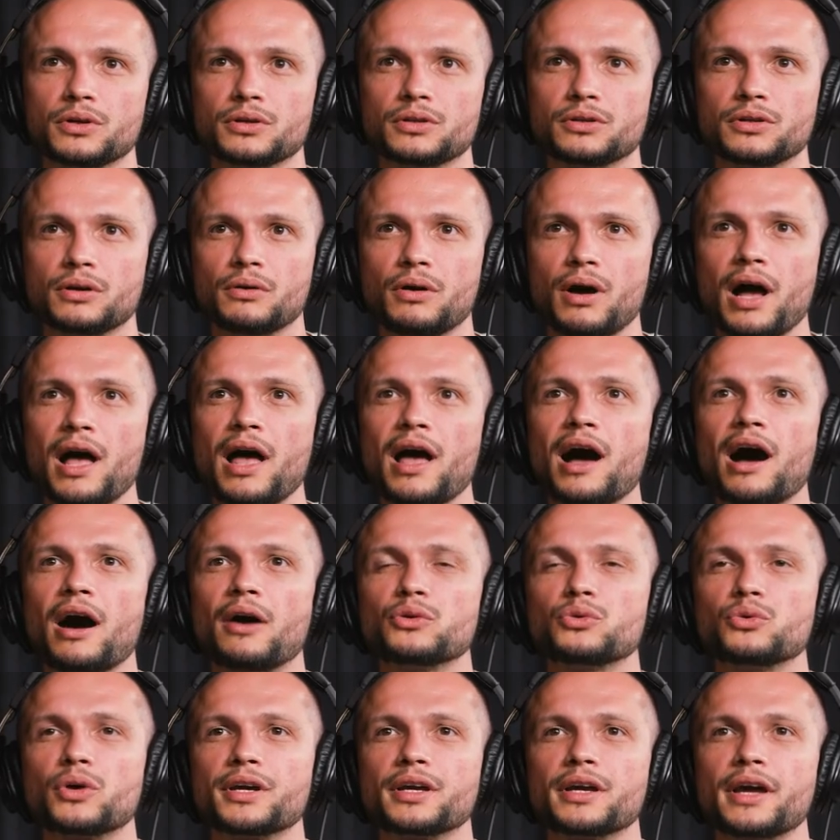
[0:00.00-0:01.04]
You know,
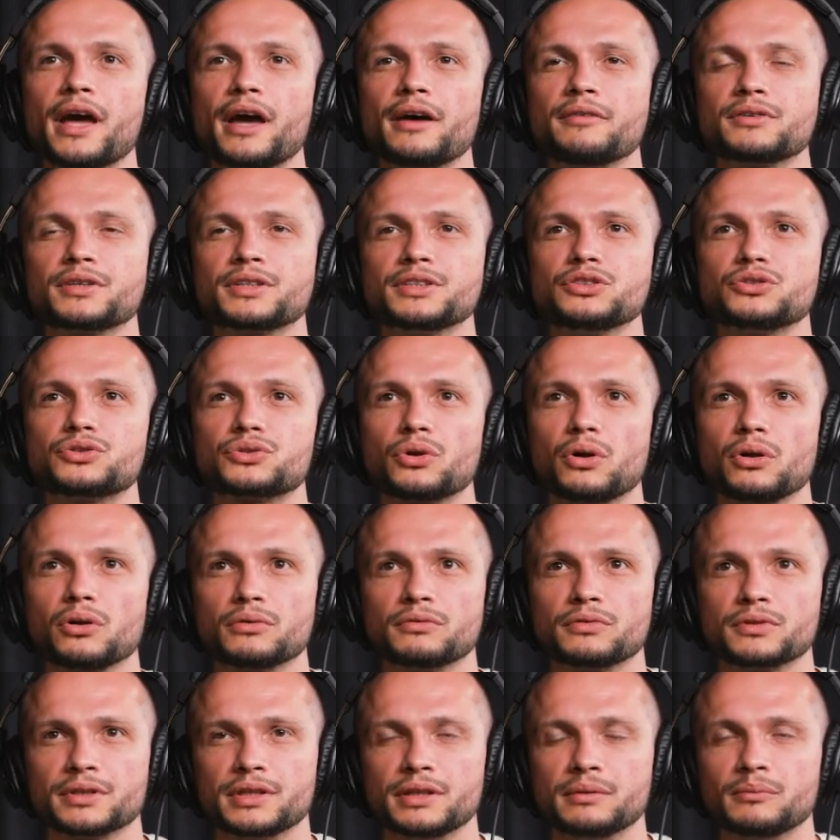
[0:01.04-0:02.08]
how do I have control
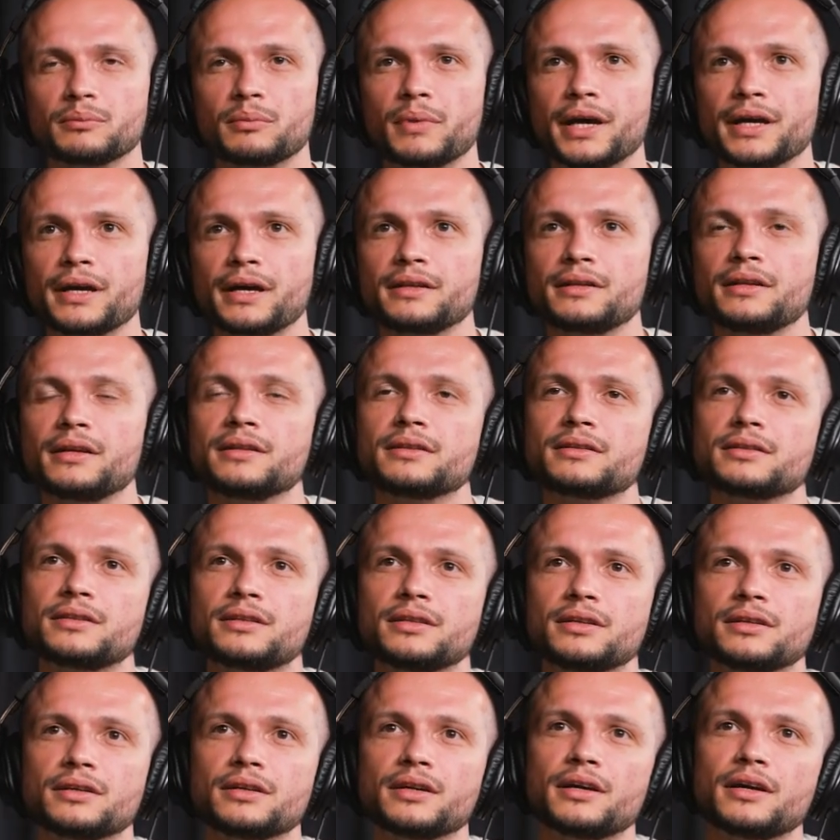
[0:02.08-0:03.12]
over my
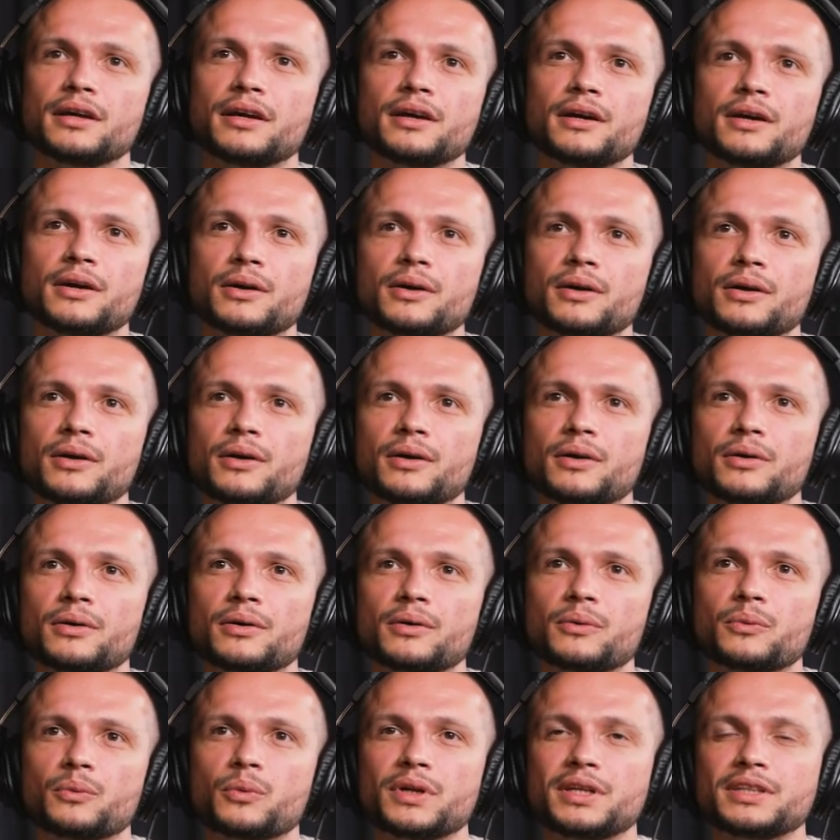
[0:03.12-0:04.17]
identity
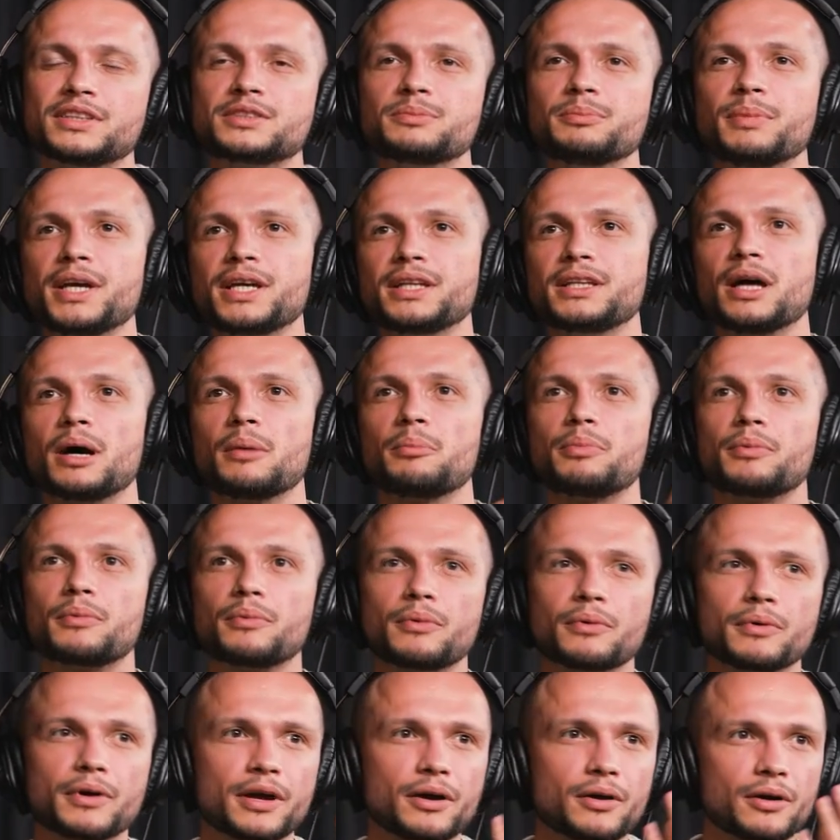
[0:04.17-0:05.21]
when it's made up
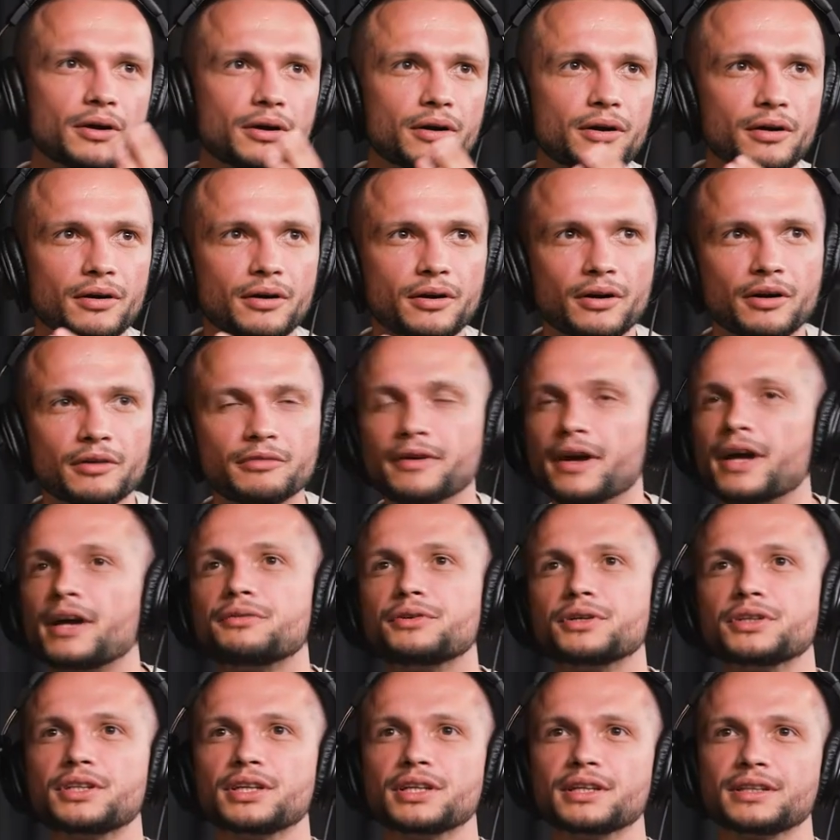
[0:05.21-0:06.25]
of
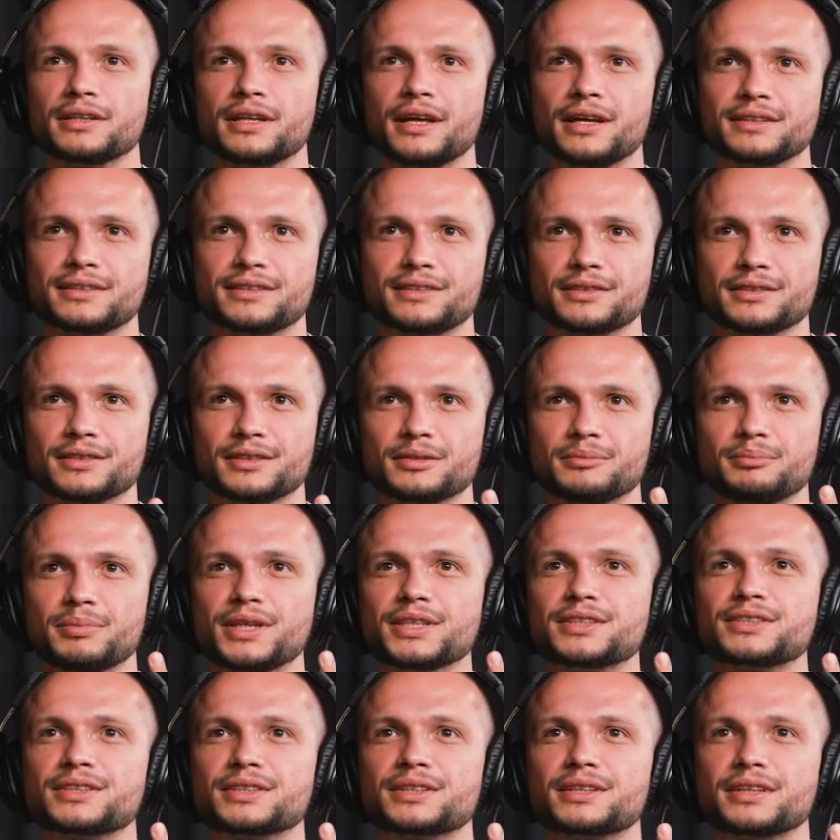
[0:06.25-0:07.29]
everything that uh,
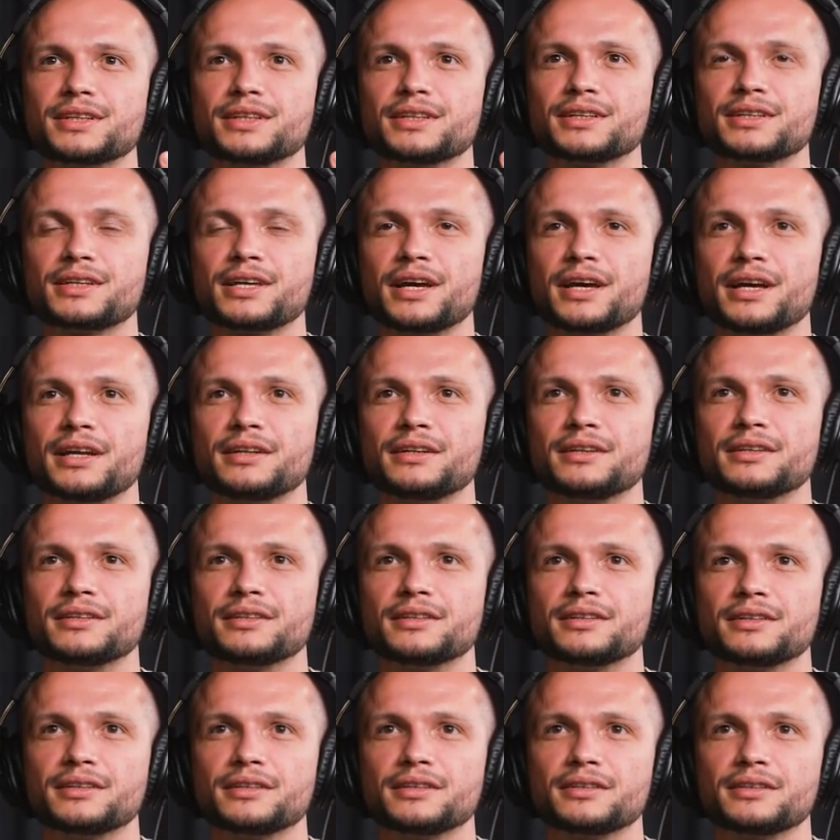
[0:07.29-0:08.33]
basically can
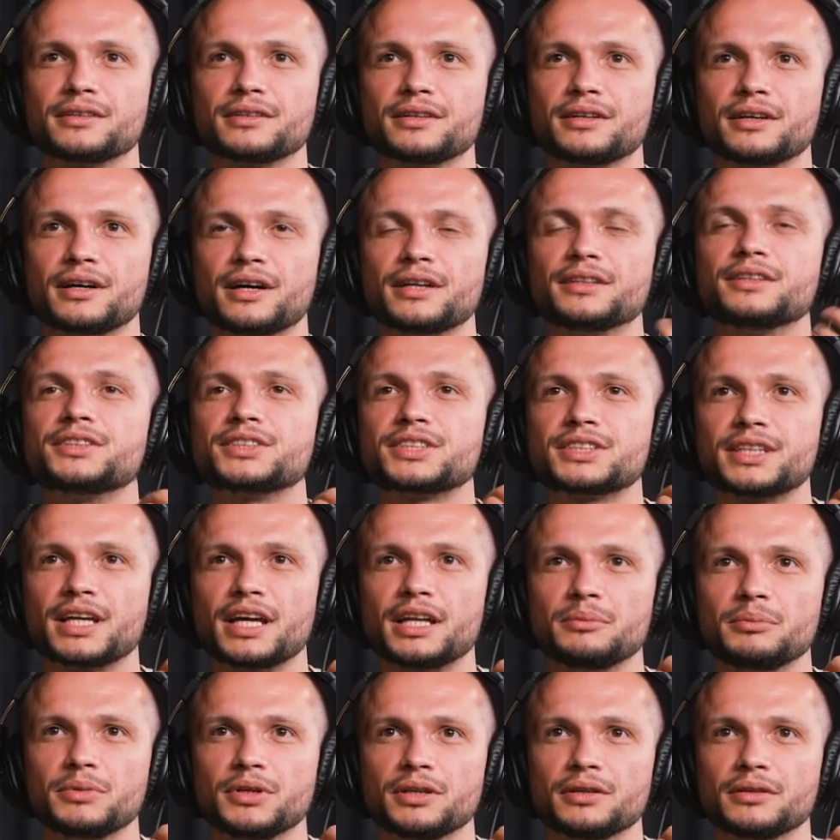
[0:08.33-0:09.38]
uh,
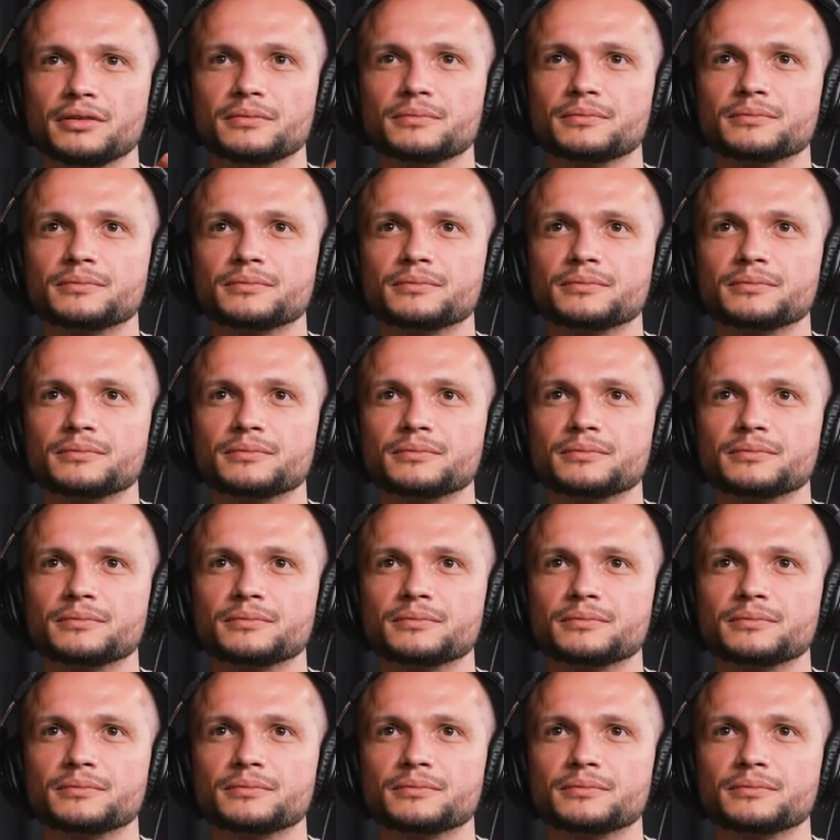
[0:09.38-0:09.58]
understand me?